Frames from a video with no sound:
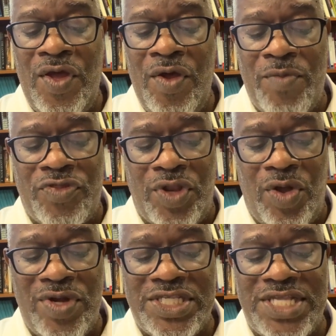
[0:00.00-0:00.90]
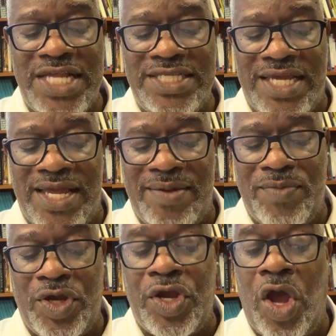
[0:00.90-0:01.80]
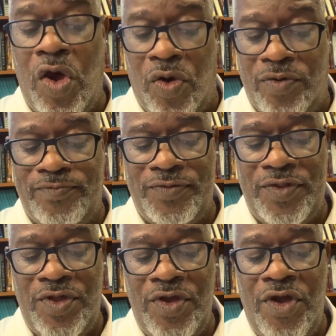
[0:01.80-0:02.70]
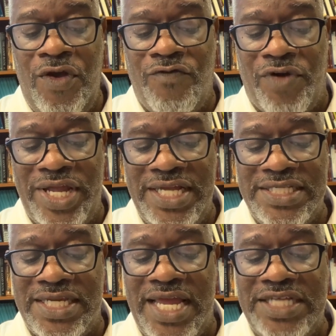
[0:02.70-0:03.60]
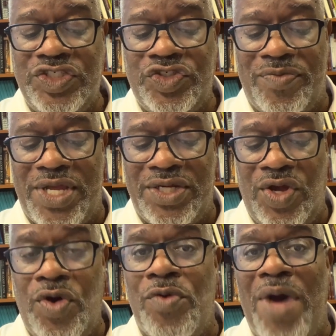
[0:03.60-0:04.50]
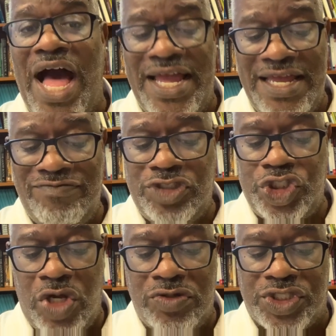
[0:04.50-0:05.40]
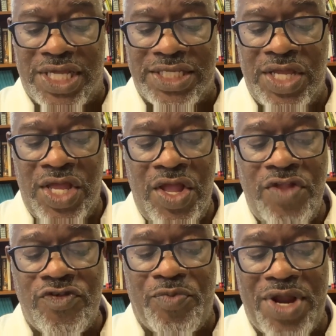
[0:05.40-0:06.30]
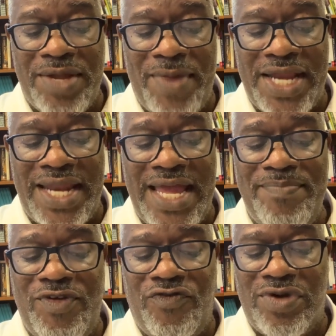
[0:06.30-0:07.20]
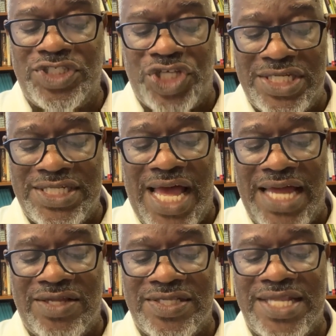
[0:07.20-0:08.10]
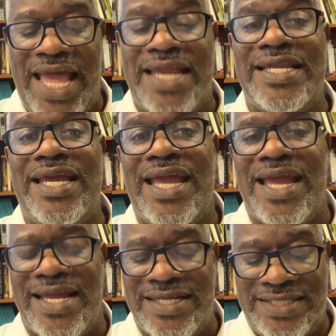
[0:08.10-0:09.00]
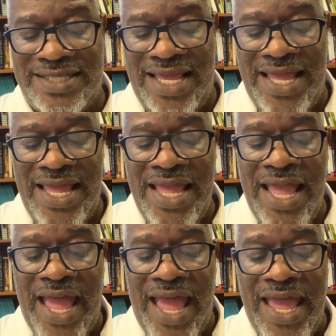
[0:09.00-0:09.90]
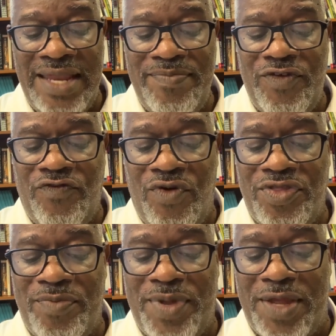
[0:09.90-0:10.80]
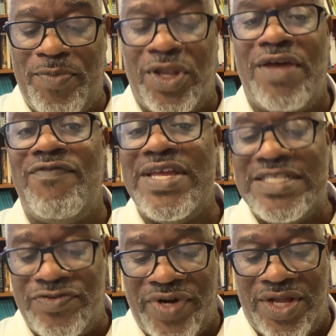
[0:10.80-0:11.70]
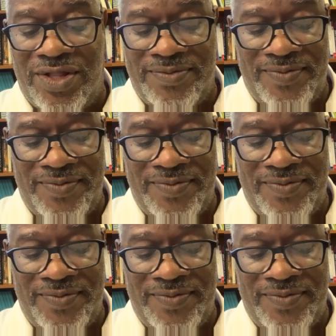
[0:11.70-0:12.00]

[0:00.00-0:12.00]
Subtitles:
But the Lord said to him, "Go, for he is an instrument whom I have chosen to bring my name before Gentiles and kings, and before the people of Israel.